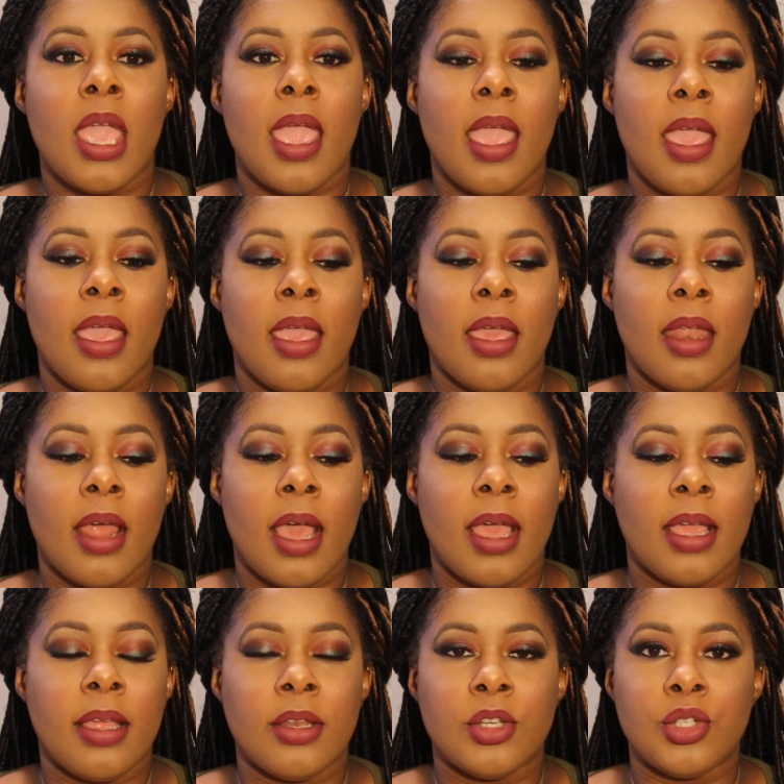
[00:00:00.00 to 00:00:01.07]
And
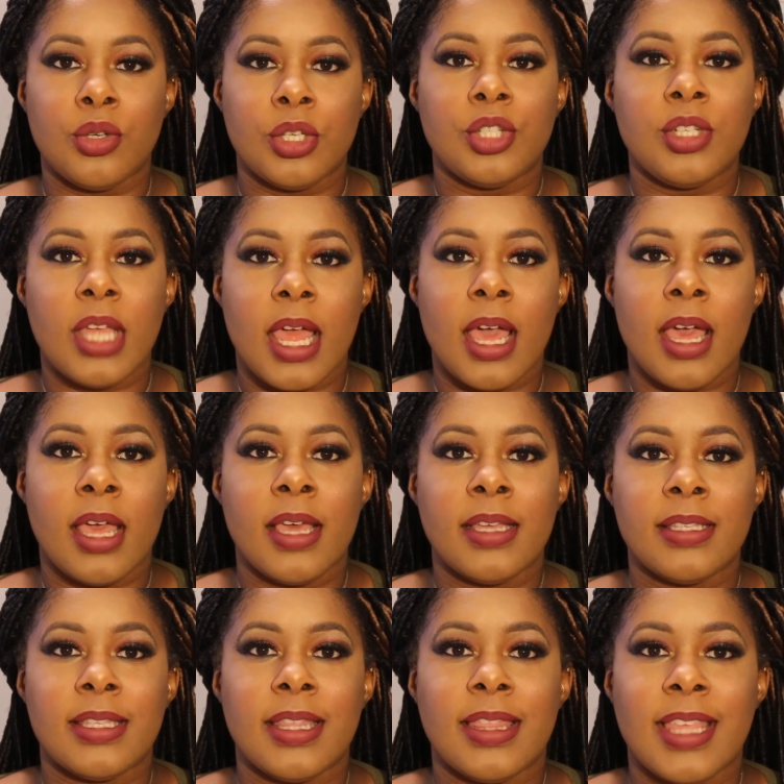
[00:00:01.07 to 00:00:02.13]
I enjoyed you
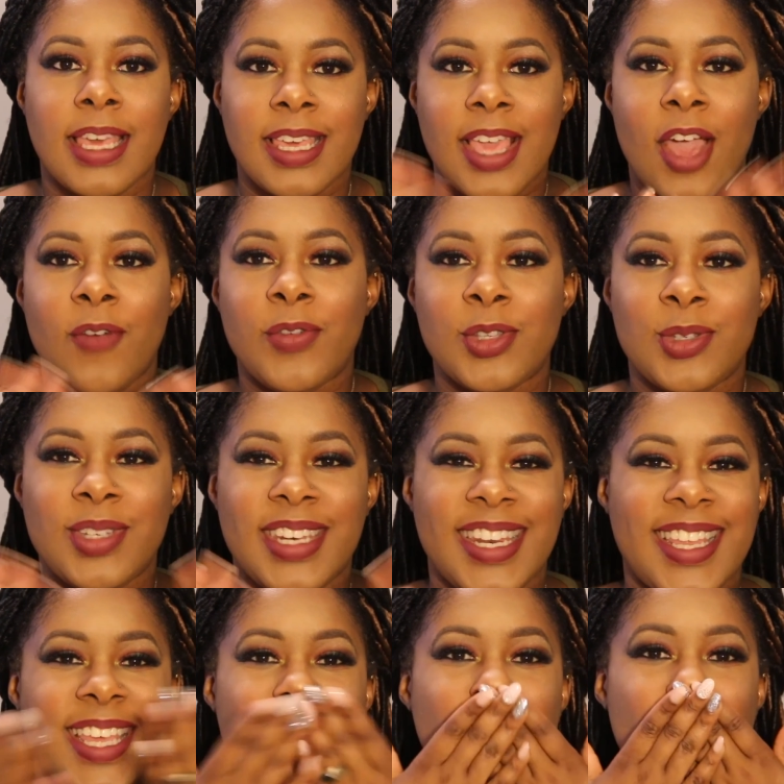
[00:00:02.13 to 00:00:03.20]
guys. Thank y'all for tuning
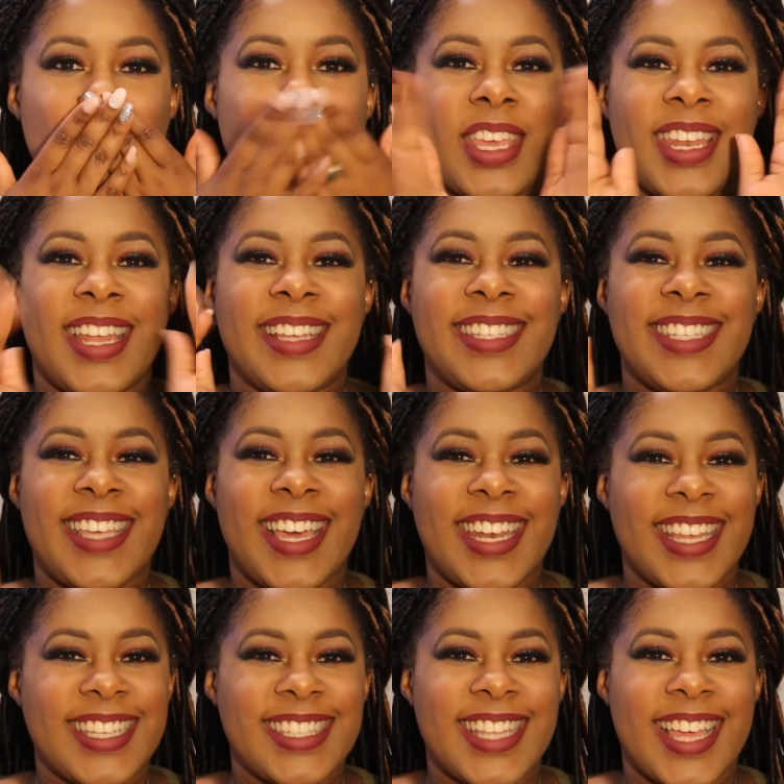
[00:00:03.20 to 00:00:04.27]
in, and I'll see y'all
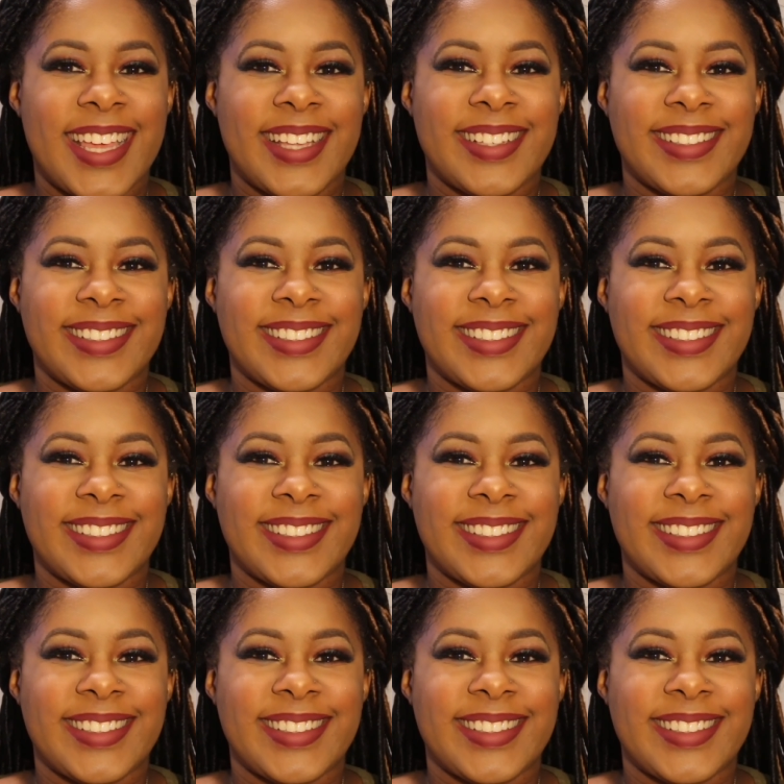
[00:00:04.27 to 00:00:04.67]
next time.